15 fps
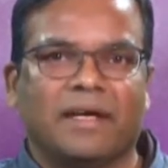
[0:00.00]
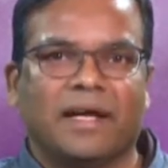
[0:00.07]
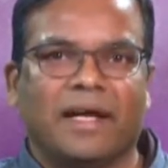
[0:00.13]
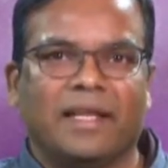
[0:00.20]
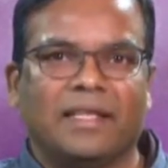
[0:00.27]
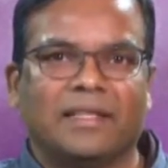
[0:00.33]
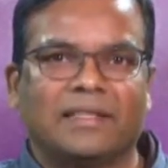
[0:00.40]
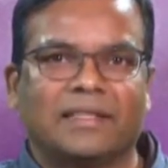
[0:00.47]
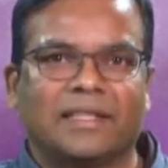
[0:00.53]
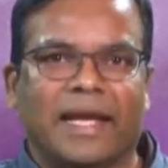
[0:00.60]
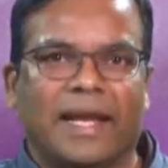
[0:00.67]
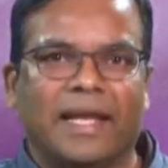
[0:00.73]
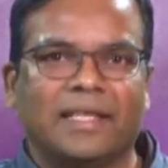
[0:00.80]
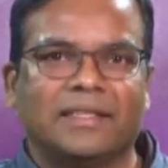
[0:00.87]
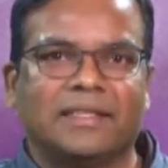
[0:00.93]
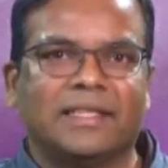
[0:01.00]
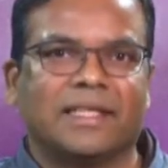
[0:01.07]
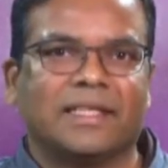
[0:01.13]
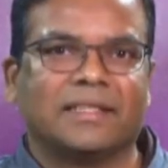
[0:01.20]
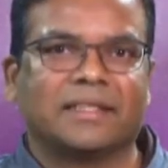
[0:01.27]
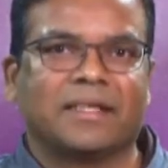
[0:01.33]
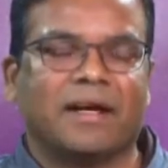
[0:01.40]
and this NH
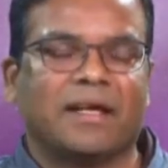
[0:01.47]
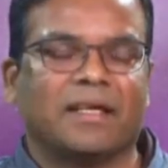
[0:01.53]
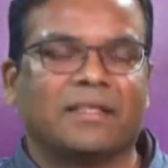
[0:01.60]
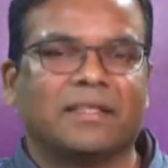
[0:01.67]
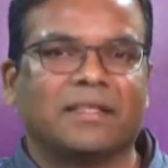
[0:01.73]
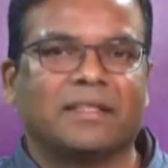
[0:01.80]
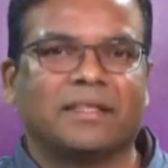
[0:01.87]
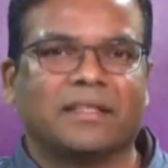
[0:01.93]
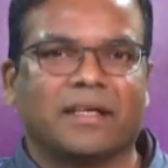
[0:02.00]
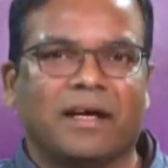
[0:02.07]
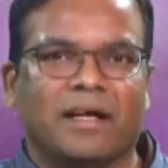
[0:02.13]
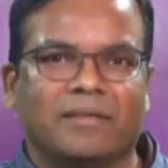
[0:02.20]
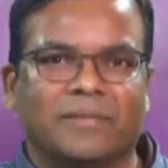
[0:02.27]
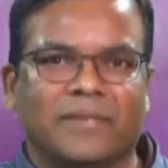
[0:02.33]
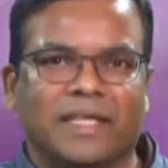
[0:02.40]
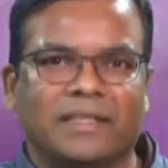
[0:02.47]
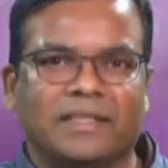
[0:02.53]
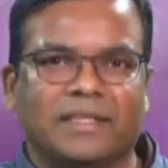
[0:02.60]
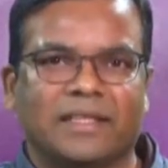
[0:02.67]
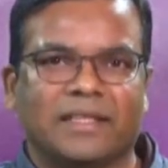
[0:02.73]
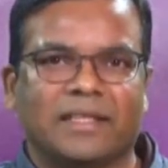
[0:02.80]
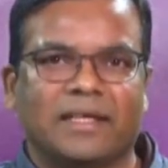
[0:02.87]
here is called the column
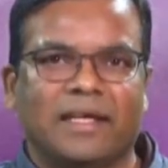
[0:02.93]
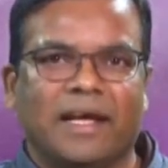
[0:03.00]
density,